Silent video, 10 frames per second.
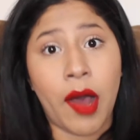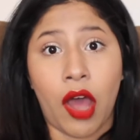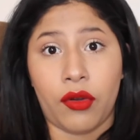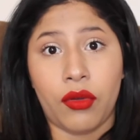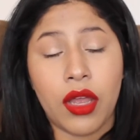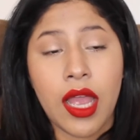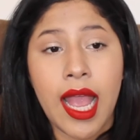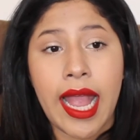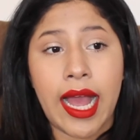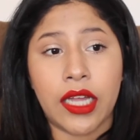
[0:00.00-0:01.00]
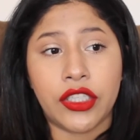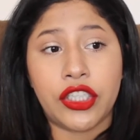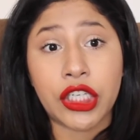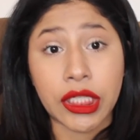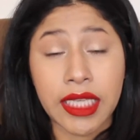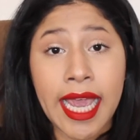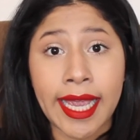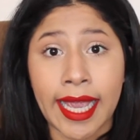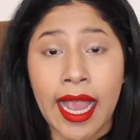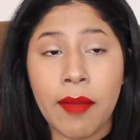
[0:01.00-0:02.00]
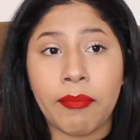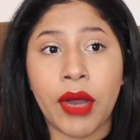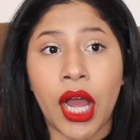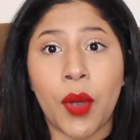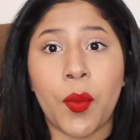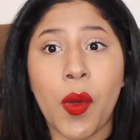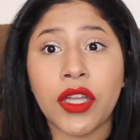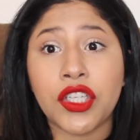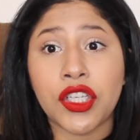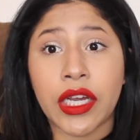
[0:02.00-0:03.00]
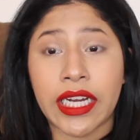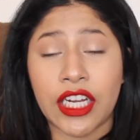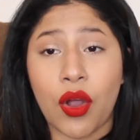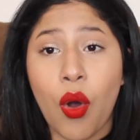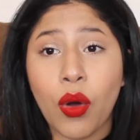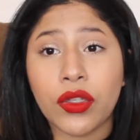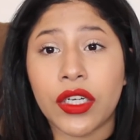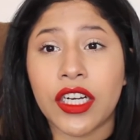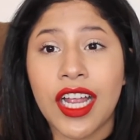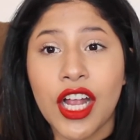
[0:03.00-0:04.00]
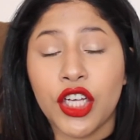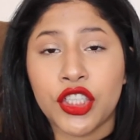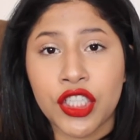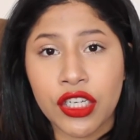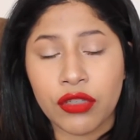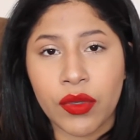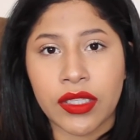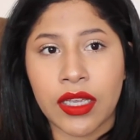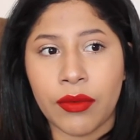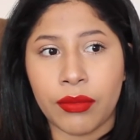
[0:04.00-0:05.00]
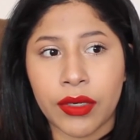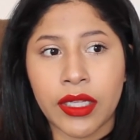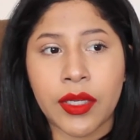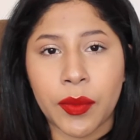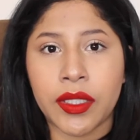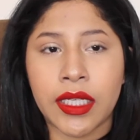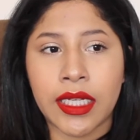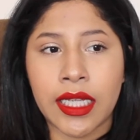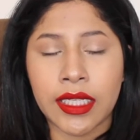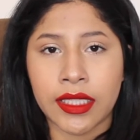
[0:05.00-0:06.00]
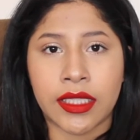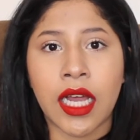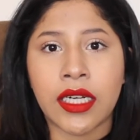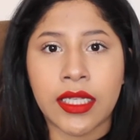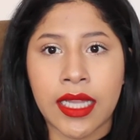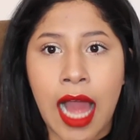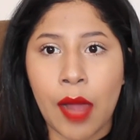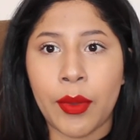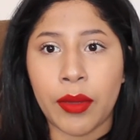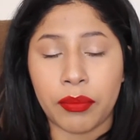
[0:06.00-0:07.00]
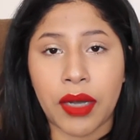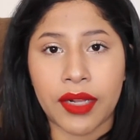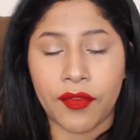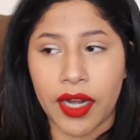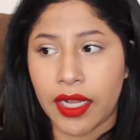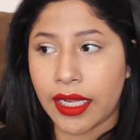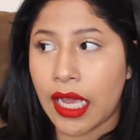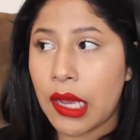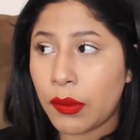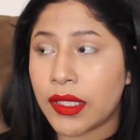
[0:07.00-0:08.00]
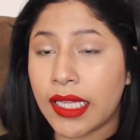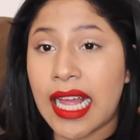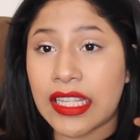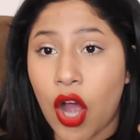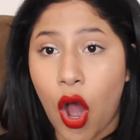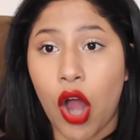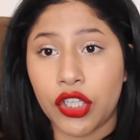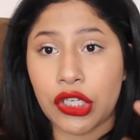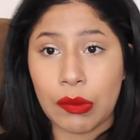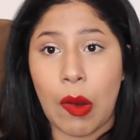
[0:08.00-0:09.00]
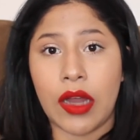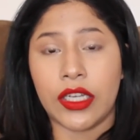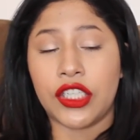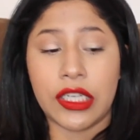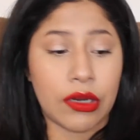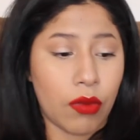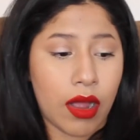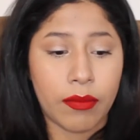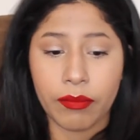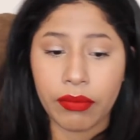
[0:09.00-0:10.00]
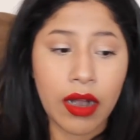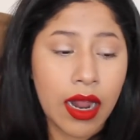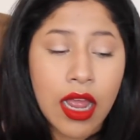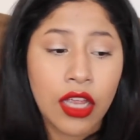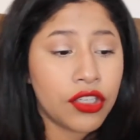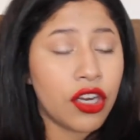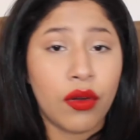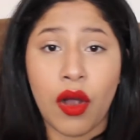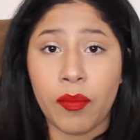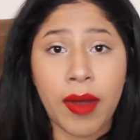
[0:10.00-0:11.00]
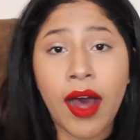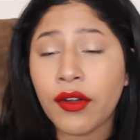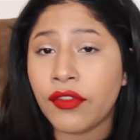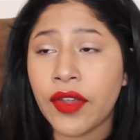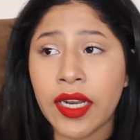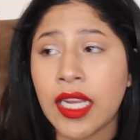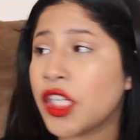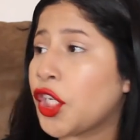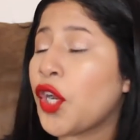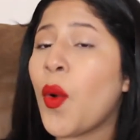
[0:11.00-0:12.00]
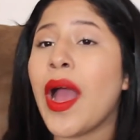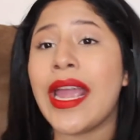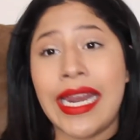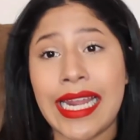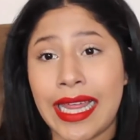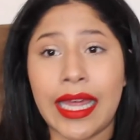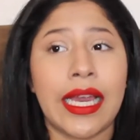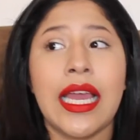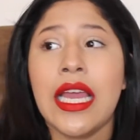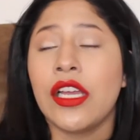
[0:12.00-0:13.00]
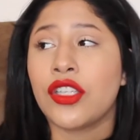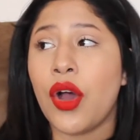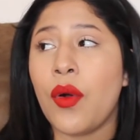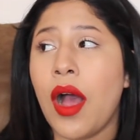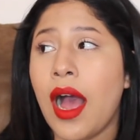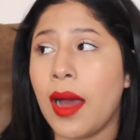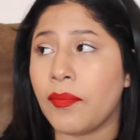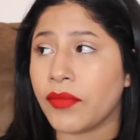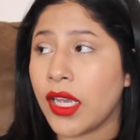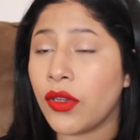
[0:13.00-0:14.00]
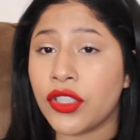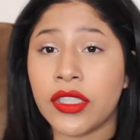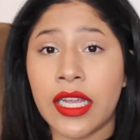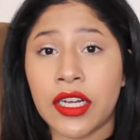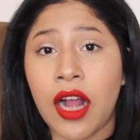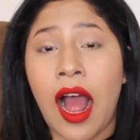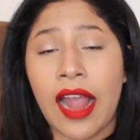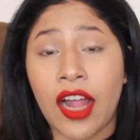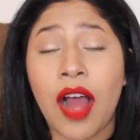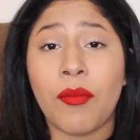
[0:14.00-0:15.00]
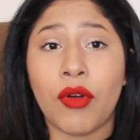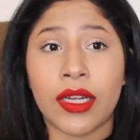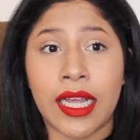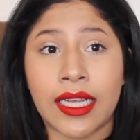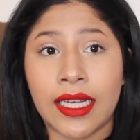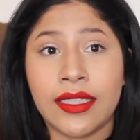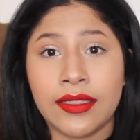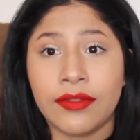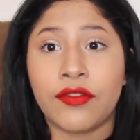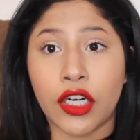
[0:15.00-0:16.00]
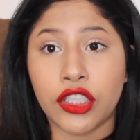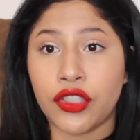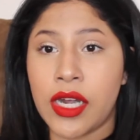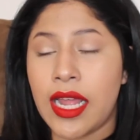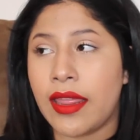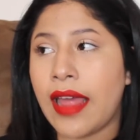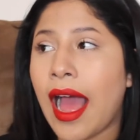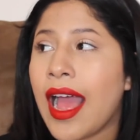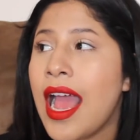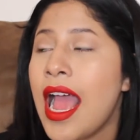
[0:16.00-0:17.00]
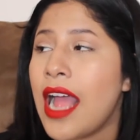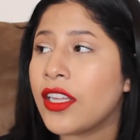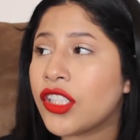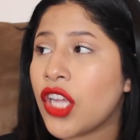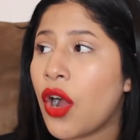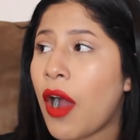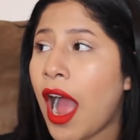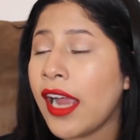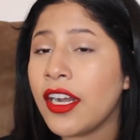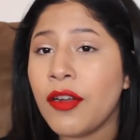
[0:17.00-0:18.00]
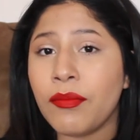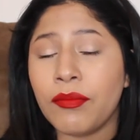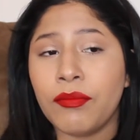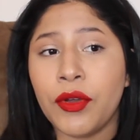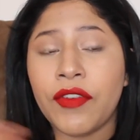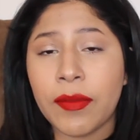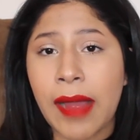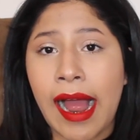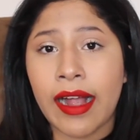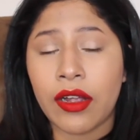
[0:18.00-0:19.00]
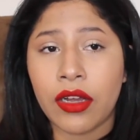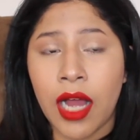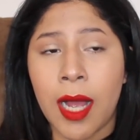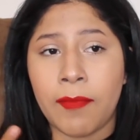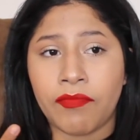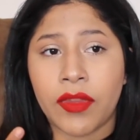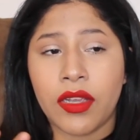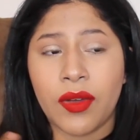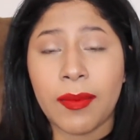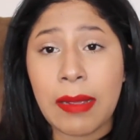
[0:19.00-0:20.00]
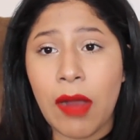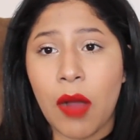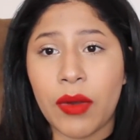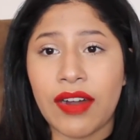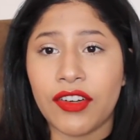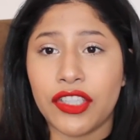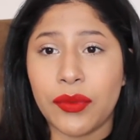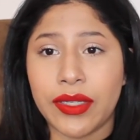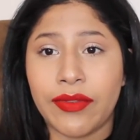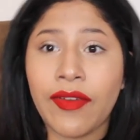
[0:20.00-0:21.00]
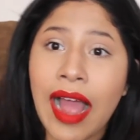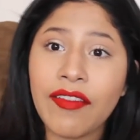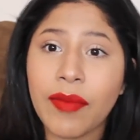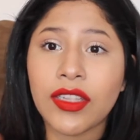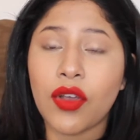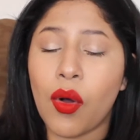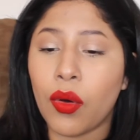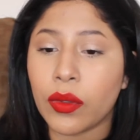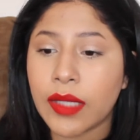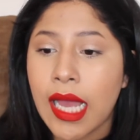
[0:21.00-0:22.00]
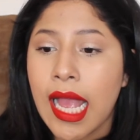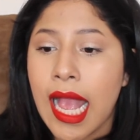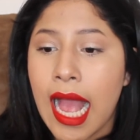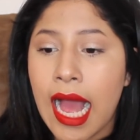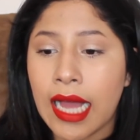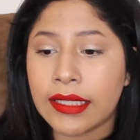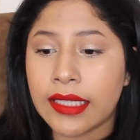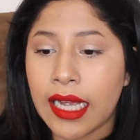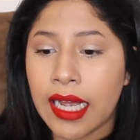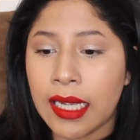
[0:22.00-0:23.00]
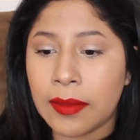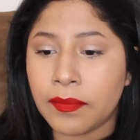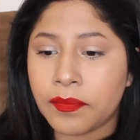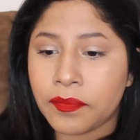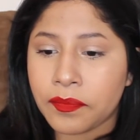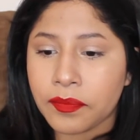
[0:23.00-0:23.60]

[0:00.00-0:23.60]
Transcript: bottle and she could take it. But once she started getting older, she just was really, really stuck to the habit of breastfeeding. Like it was like that's all she wanted. She didn't want bre she didn't want bottle feeding. She didn't want anything. So um, it was just it got I got more like frustrated at that. And so I ended up moving back um, with my mom whenever she was five months old and um,